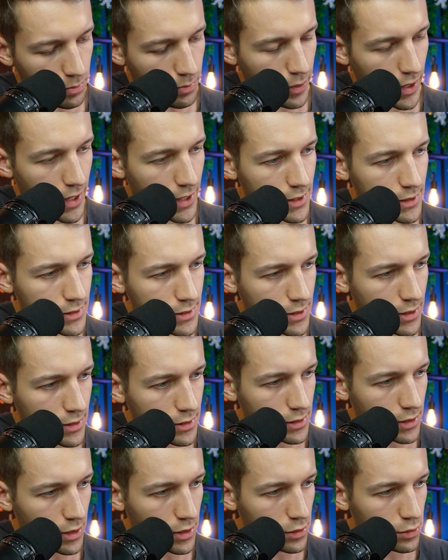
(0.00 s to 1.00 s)
paste
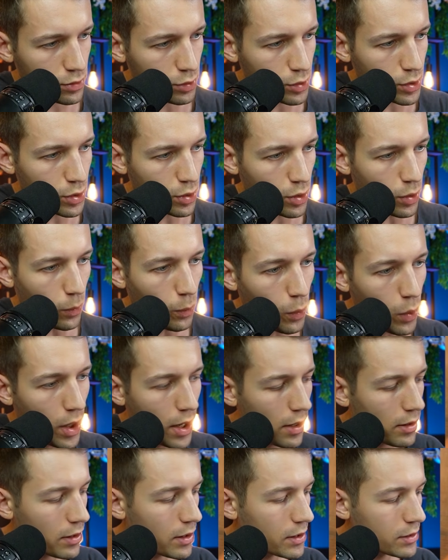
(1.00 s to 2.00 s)
it into your
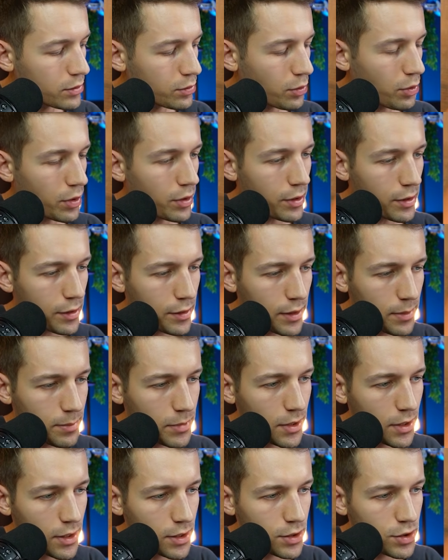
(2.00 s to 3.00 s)
wallet or
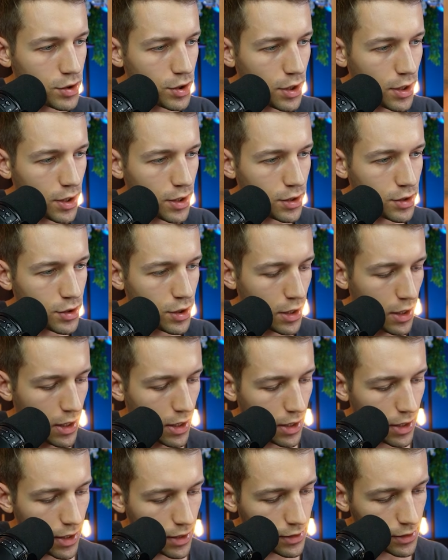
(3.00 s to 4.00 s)
crypto exchange,
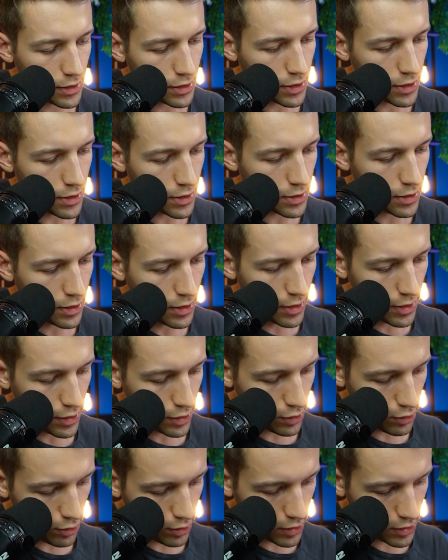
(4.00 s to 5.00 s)
and here
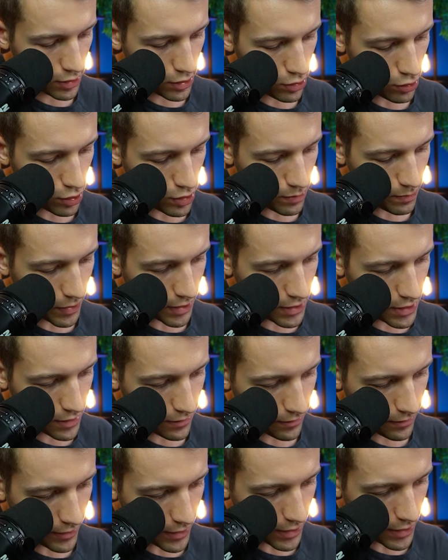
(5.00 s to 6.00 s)
you need to
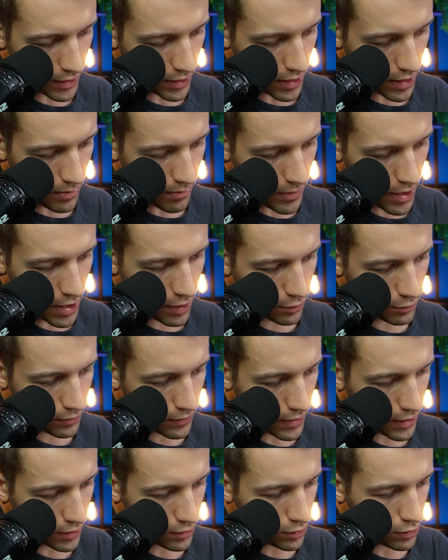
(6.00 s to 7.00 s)
specify
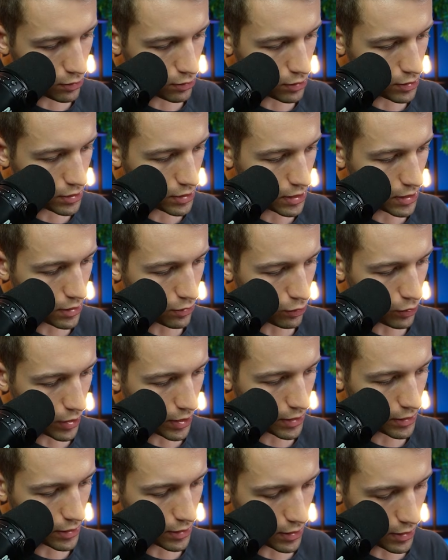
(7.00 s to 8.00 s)
amount that you see
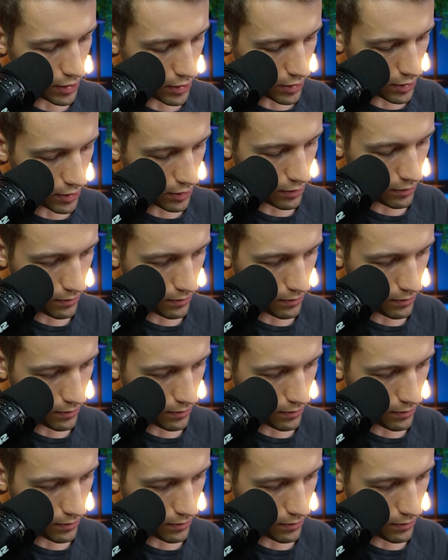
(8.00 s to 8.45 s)
right here.